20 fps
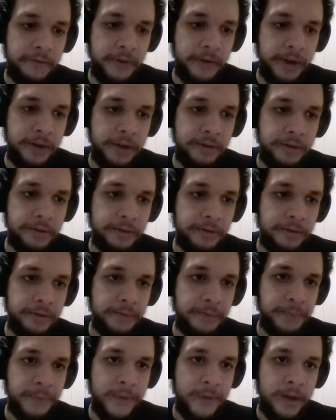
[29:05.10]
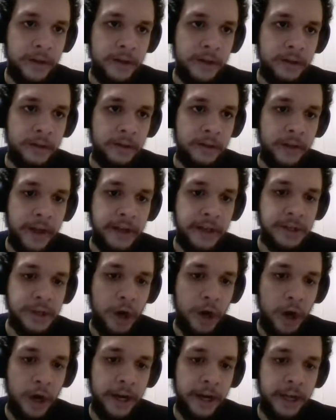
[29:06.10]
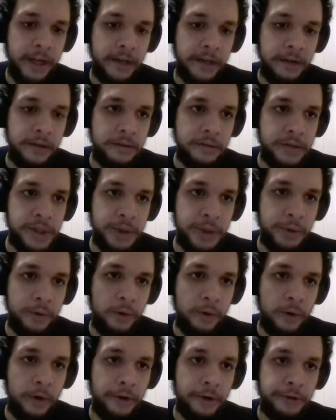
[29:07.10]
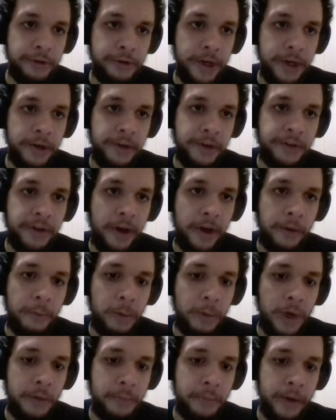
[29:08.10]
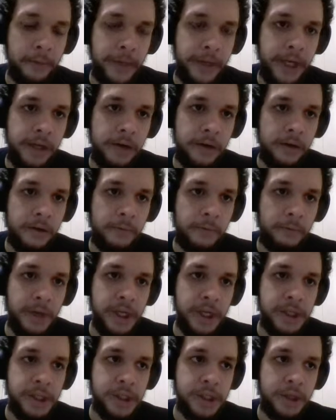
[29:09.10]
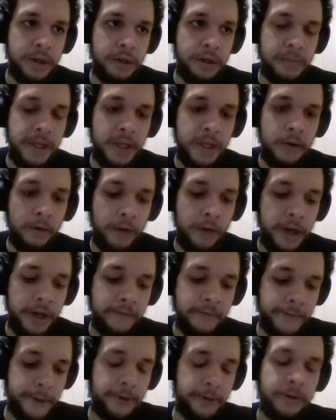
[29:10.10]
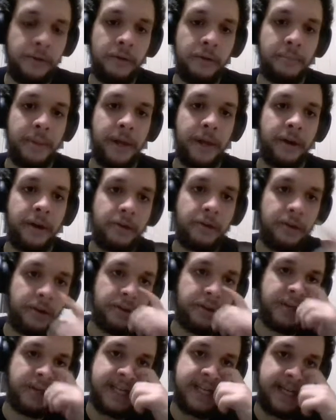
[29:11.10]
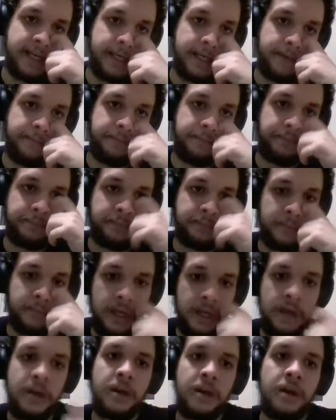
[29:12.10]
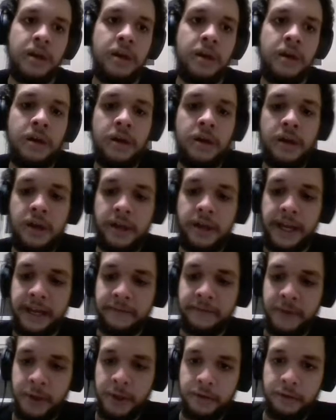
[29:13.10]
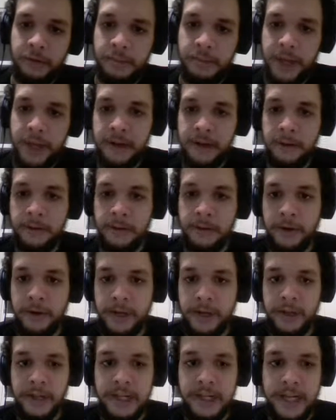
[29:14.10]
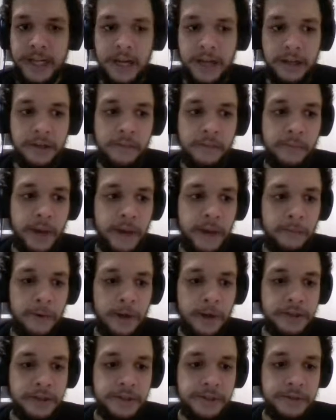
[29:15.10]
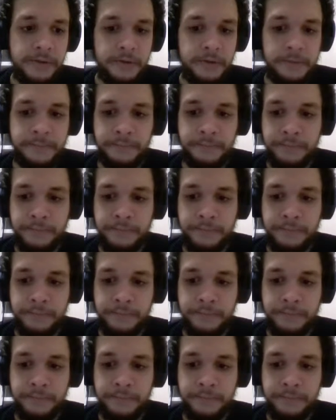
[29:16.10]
for you to like target 2 Horror triggers on 1 permanent, which could be annoying if you're a newer player learning the deck. Like if you're a newer player learning the deck, you might want to